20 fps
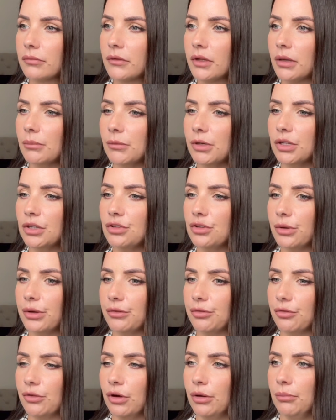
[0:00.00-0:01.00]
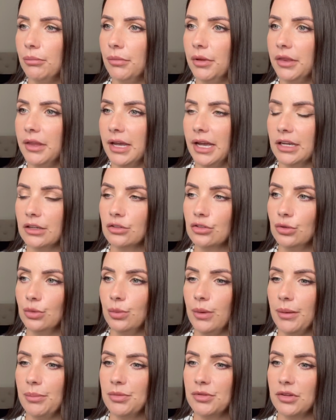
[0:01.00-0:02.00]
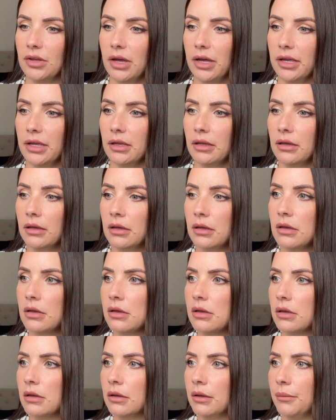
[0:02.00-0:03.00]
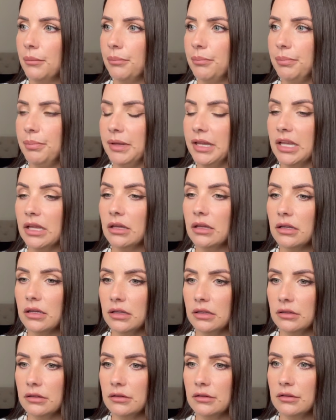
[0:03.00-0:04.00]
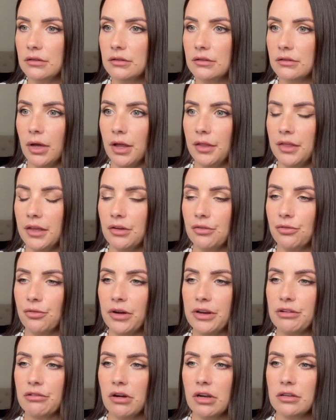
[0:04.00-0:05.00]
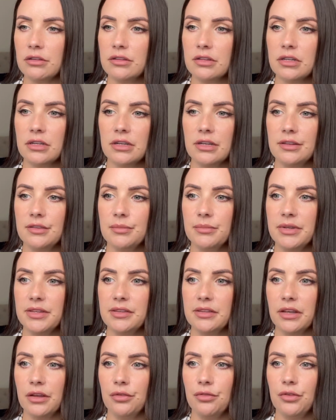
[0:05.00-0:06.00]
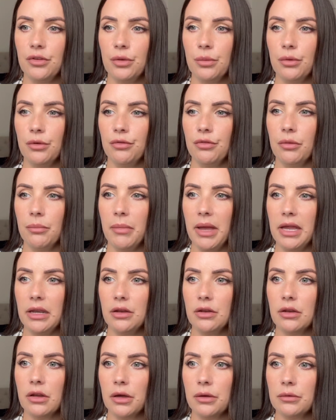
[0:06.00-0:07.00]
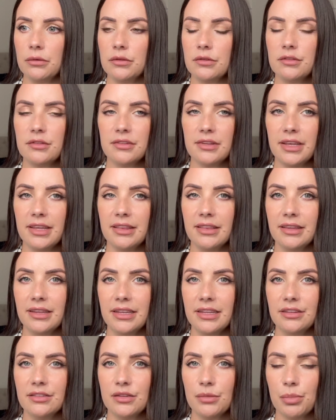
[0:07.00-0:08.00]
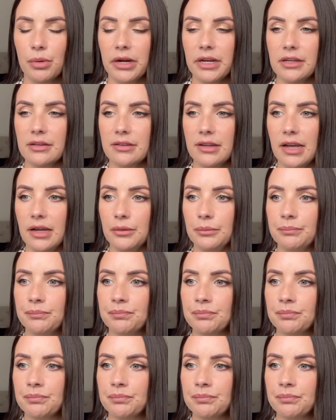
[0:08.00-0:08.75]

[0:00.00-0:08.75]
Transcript: I'm going to do it from the actual website because I think Fragrantica is missing a few of the main notes in the list breakdown.